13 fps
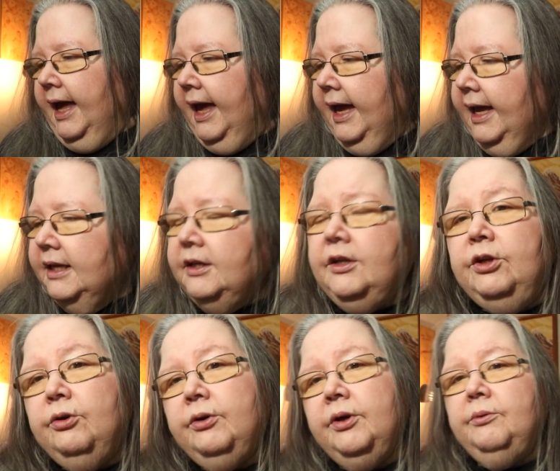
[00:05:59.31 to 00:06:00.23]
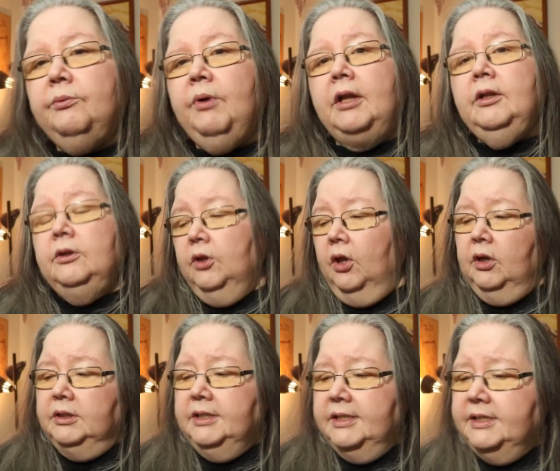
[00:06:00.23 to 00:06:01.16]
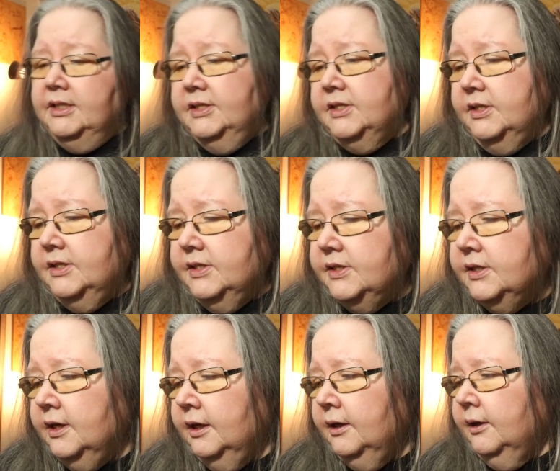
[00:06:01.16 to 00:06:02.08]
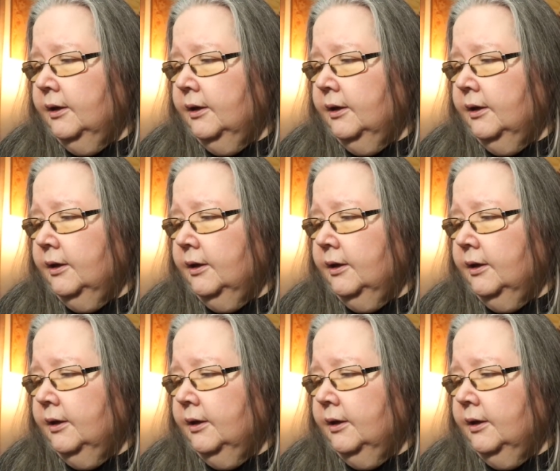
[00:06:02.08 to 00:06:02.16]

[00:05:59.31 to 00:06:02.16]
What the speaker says: and you can run long distances